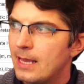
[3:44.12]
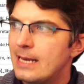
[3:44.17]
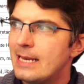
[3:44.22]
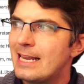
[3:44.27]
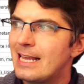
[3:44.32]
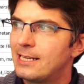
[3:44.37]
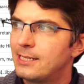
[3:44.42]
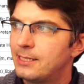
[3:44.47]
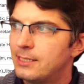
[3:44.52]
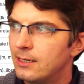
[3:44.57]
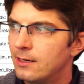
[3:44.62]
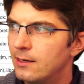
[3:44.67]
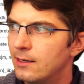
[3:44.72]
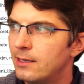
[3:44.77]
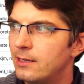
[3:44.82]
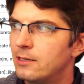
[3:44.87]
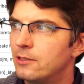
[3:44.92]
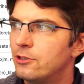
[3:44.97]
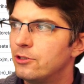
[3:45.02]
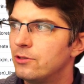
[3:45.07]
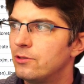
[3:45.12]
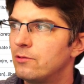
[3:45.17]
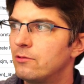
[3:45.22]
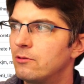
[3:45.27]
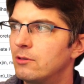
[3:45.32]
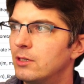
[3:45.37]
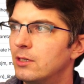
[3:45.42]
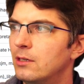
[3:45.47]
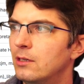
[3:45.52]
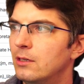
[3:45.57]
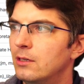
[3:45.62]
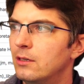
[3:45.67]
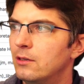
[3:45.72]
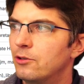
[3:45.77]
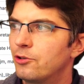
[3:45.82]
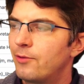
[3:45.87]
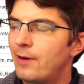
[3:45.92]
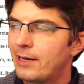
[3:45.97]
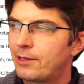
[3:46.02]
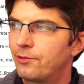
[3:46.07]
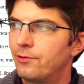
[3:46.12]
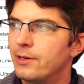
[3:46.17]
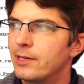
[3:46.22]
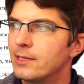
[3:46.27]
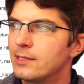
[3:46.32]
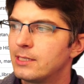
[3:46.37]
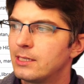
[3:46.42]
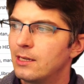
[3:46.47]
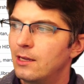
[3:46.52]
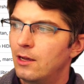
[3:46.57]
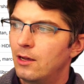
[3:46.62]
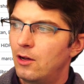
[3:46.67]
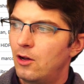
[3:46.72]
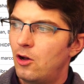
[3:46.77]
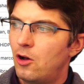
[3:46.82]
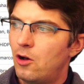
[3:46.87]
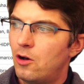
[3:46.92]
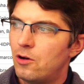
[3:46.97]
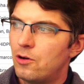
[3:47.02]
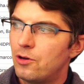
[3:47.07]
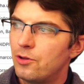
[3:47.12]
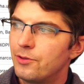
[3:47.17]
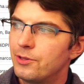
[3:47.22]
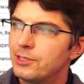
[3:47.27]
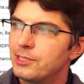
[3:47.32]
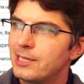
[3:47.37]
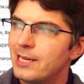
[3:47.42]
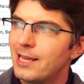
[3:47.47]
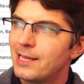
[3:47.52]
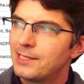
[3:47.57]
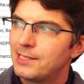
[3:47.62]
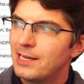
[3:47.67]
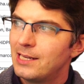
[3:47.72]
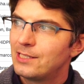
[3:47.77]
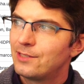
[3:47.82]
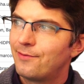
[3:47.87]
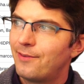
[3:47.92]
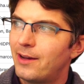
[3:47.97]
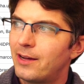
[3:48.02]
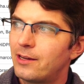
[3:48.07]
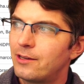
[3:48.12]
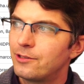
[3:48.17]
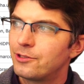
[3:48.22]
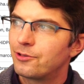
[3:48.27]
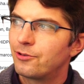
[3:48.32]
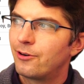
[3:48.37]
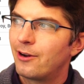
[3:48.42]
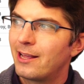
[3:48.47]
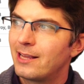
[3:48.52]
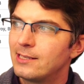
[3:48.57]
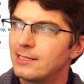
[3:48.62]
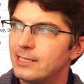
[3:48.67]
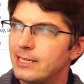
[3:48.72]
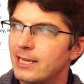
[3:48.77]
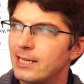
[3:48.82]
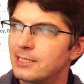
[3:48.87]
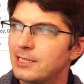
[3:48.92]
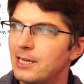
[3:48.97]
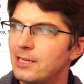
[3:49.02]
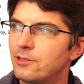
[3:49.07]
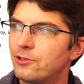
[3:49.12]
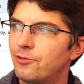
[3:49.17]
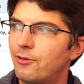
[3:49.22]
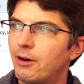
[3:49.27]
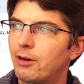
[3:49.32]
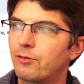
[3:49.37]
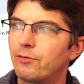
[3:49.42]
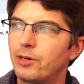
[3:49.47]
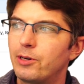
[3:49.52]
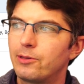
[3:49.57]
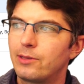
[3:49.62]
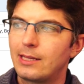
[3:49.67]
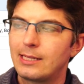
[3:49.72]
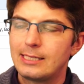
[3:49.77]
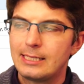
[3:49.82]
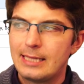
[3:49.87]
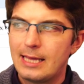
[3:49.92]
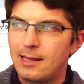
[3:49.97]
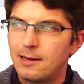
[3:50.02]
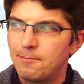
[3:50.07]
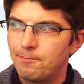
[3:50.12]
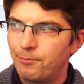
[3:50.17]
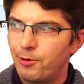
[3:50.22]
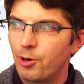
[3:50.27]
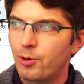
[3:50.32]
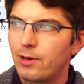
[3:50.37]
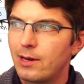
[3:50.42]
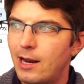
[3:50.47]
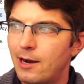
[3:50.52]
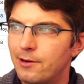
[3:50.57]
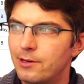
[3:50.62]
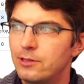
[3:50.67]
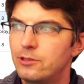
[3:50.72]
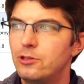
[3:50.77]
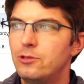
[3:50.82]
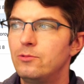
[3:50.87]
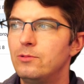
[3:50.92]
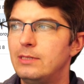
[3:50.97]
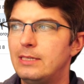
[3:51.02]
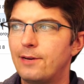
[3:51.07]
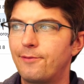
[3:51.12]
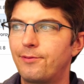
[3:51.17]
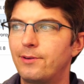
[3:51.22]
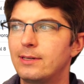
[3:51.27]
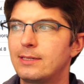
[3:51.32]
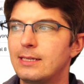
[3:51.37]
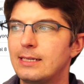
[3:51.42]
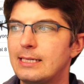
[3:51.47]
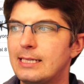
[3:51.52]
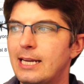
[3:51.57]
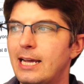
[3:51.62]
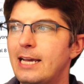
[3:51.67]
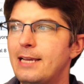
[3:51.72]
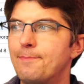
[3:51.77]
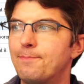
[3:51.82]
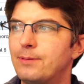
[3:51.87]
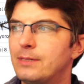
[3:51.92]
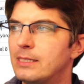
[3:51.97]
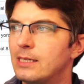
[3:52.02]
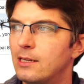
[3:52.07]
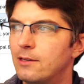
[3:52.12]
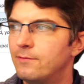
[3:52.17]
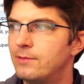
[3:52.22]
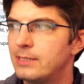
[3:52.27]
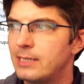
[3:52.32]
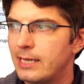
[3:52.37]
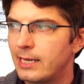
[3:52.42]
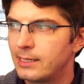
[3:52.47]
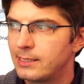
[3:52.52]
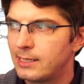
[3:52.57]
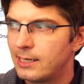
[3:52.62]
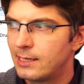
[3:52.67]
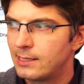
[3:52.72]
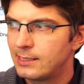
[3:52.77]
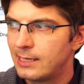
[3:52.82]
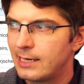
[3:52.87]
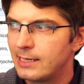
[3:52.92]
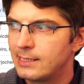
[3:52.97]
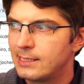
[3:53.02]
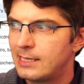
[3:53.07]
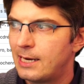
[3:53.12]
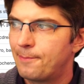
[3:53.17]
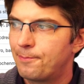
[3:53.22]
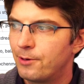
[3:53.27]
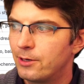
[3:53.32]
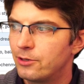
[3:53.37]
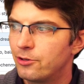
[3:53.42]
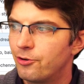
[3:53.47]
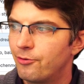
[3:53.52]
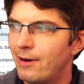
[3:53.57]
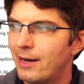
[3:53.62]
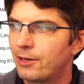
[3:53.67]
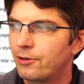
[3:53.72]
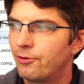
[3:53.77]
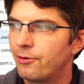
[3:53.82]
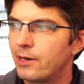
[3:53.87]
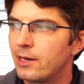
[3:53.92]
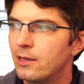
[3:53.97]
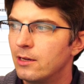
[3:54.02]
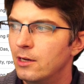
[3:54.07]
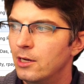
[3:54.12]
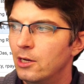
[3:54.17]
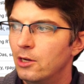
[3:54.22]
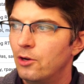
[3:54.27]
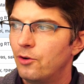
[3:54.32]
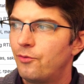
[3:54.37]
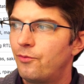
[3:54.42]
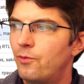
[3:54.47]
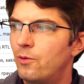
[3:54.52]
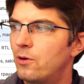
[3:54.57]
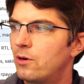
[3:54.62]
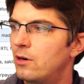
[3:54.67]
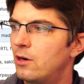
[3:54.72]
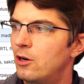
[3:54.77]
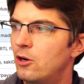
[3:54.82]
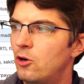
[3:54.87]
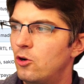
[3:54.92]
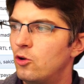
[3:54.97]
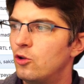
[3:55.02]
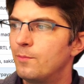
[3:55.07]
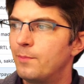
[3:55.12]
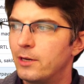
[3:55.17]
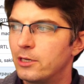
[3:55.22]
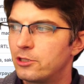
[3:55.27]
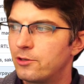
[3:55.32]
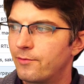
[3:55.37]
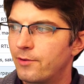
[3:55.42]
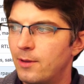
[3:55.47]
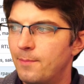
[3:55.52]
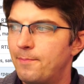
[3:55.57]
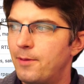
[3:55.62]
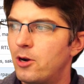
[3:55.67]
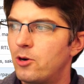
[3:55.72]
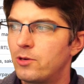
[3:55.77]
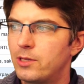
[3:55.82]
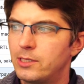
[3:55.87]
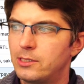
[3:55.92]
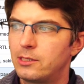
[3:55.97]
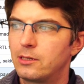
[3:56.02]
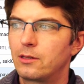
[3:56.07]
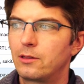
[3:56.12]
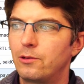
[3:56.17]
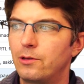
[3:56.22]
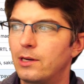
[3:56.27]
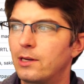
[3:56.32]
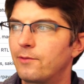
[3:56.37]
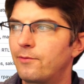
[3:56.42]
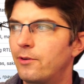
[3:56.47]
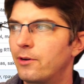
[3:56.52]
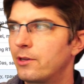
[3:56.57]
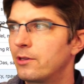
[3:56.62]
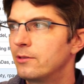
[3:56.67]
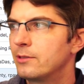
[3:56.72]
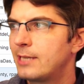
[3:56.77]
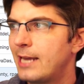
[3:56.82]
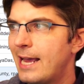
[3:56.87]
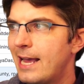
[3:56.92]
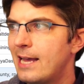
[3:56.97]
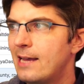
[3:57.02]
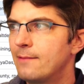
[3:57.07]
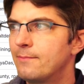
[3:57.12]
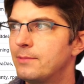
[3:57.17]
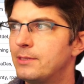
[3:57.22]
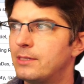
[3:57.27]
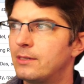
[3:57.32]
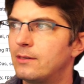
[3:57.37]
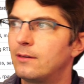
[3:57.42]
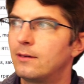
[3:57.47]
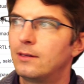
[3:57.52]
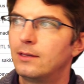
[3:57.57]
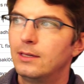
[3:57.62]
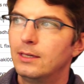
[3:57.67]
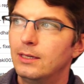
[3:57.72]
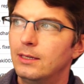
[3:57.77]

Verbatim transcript: nested into directories. All the CSS files are in a CSS directory that's then broken out into different types of CSS, a separate directory for a whole bunch of components, including vertical tabs and